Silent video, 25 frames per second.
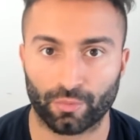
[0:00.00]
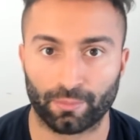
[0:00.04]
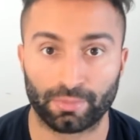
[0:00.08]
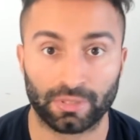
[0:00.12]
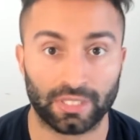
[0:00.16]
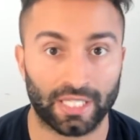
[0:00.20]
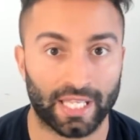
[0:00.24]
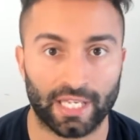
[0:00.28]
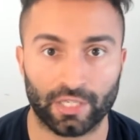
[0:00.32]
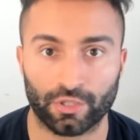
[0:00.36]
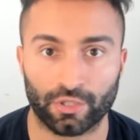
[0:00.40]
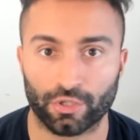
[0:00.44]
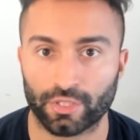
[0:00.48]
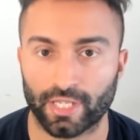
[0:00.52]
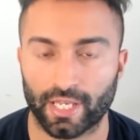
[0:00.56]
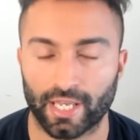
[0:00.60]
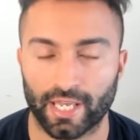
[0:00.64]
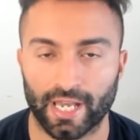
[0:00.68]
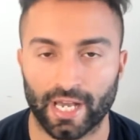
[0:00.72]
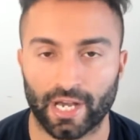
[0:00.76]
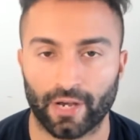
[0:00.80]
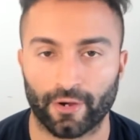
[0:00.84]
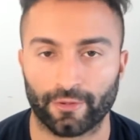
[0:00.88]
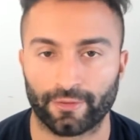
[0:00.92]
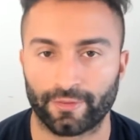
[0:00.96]
plan your day
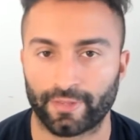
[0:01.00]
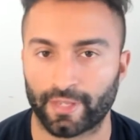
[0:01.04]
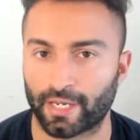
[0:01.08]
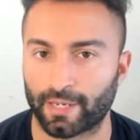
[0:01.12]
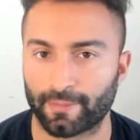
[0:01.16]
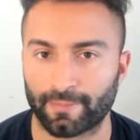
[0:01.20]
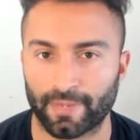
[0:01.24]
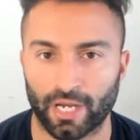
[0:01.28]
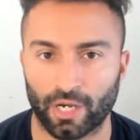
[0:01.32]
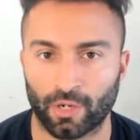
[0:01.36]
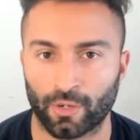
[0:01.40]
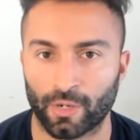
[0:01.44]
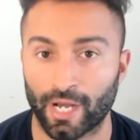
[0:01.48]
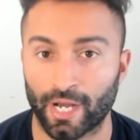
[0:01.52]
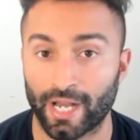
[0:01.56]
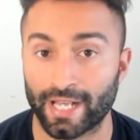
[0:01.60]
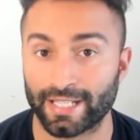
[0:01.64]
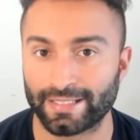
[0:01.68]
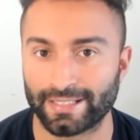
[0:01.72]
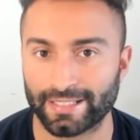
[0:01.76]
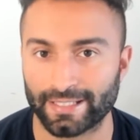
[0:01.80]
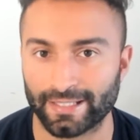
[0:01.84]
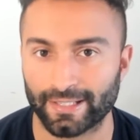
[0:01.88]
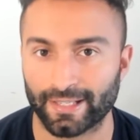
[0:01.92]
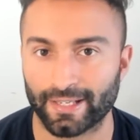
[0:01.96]
out, think about
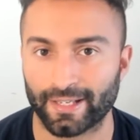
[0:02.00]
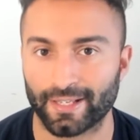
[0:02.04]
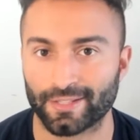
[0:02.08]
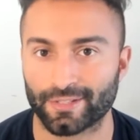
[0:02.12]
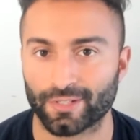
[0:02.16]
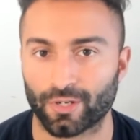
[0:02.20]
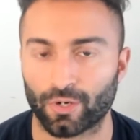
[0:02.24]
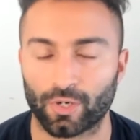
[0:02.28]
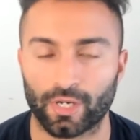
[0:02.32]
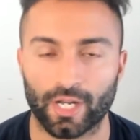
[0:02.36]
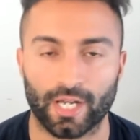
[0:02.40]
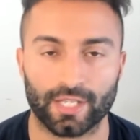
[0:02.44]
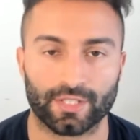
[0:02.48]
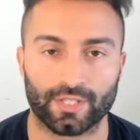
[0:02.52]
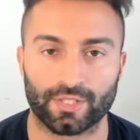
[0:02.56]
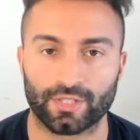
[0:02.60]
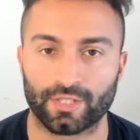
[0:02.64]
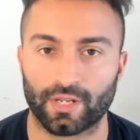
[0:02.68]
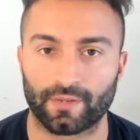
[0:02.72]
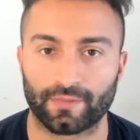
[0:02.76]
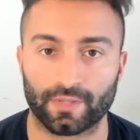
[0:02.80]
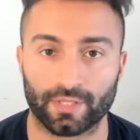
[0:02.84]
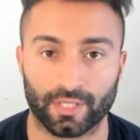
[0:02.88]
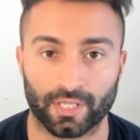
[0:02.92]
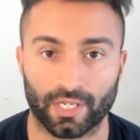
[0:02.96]
ideas, all kinds of
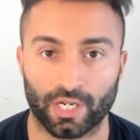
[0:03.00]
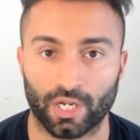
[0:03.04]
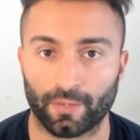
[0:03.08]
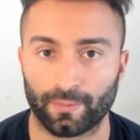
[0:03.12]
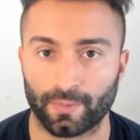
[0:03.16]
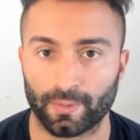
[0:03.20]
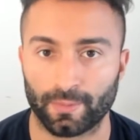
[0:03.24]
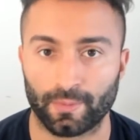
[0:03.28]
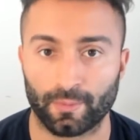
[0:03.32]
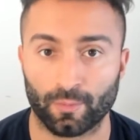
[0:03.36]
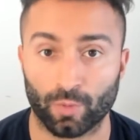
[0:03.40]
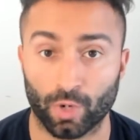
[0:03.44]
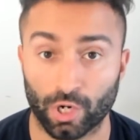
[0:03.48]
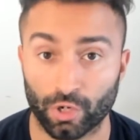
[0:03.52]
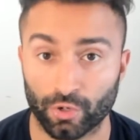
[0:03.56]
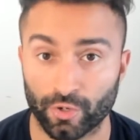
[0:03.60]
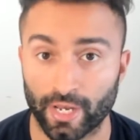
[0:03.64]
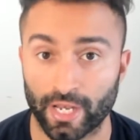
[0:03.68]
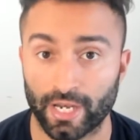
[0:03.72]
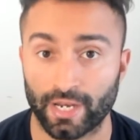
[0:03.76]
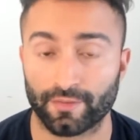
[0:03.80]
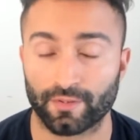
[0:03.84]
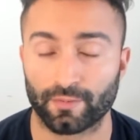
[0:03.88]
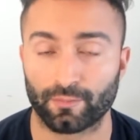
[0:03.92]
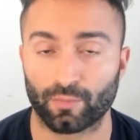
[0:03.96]
stuff that's going to help you be more
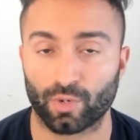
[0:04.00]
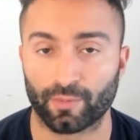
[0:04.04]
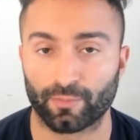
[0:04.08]
creative and more